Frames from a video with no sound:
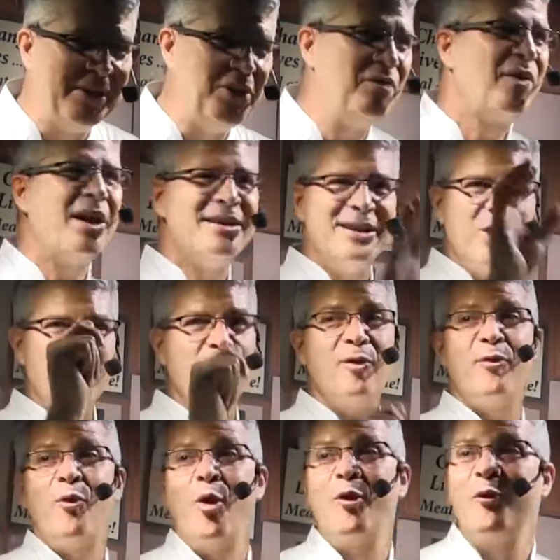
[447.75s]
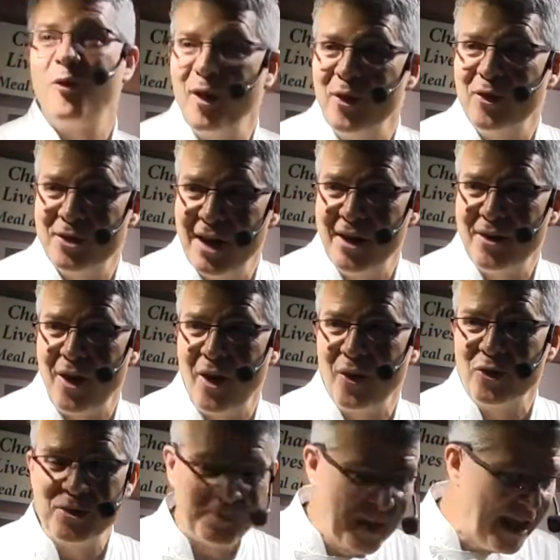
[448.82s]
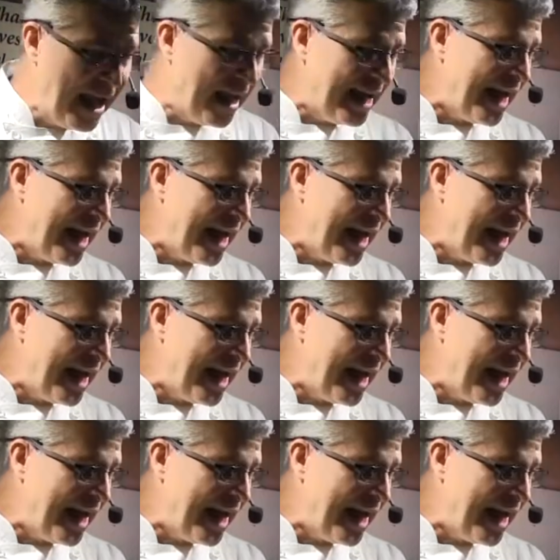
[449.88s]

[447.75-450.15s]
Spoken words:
and you've got dinner for $4 for under $10.